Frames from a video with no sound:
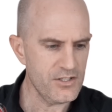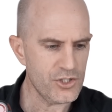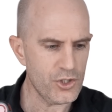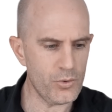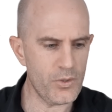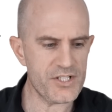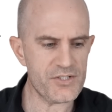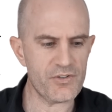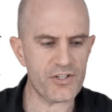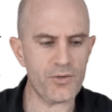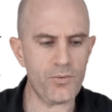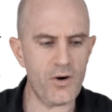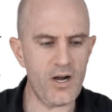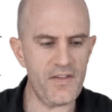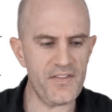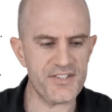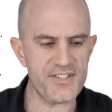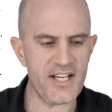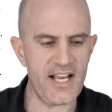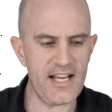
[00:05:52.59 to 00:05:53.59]
to always
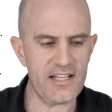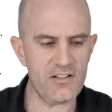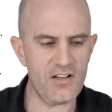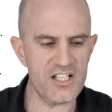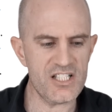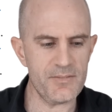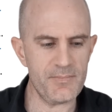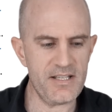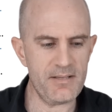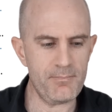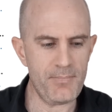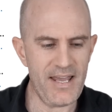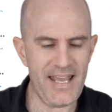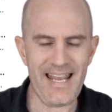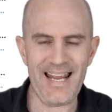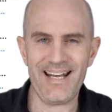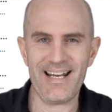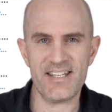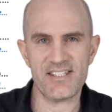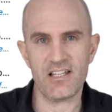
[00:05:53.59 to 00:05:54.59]
require the tail light to be
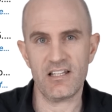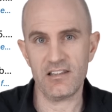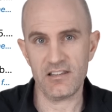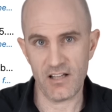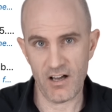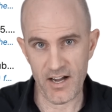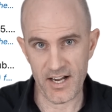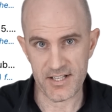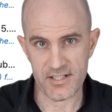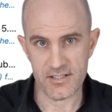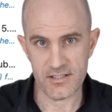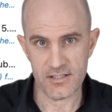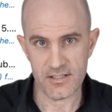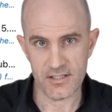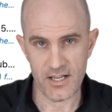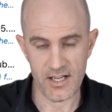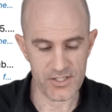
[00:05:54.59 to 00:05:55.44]
paired as a light